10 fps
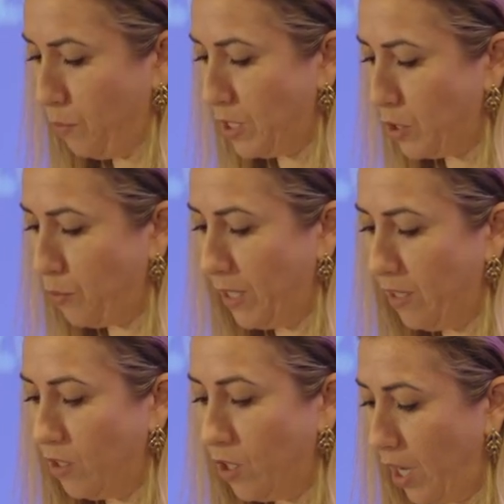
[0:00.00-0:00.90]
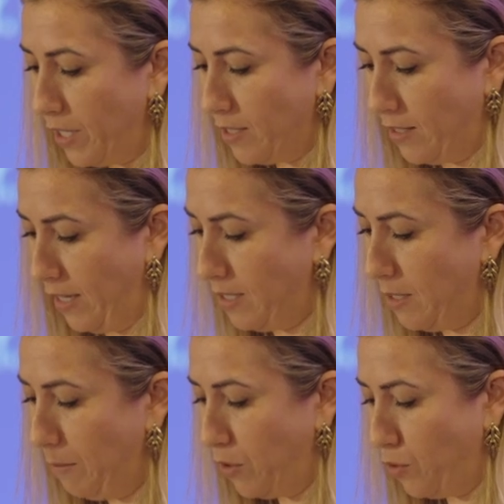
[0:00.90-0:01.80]
was treated not as a
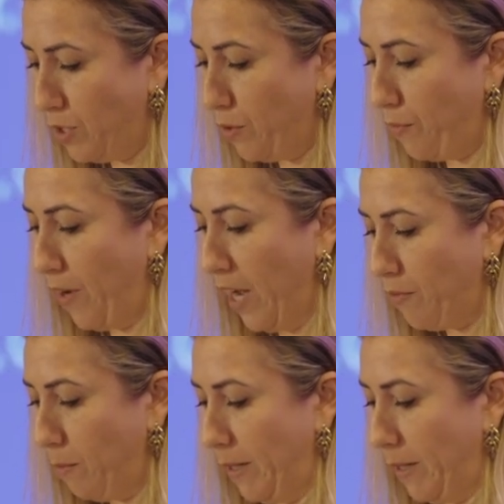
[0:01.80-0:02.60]
testament to survival,